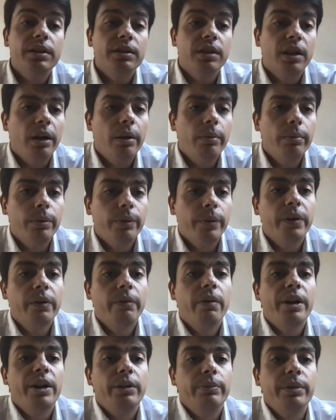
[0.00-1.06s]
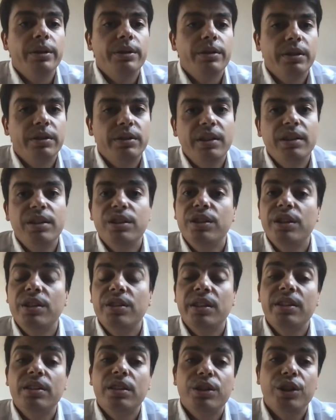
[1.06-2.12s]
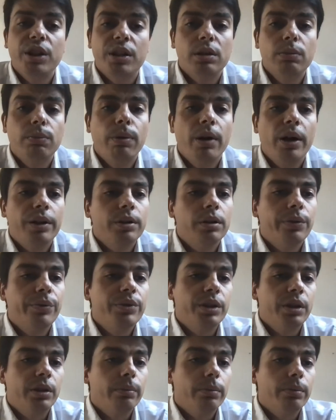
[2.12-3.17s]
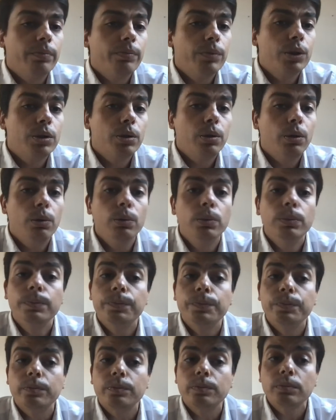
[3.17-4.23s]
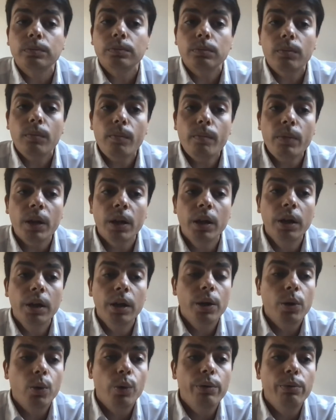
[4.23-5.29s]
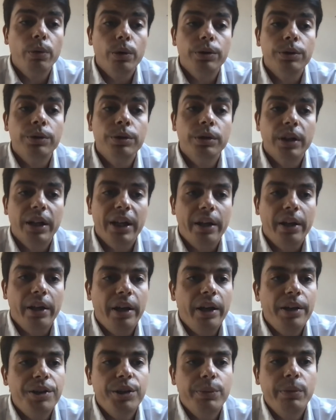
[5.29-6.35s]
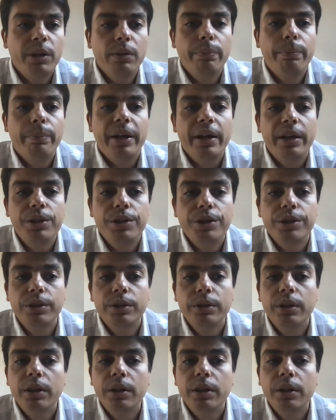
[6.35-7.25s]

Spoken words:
some requirements. That's just part of them. So we want HTML page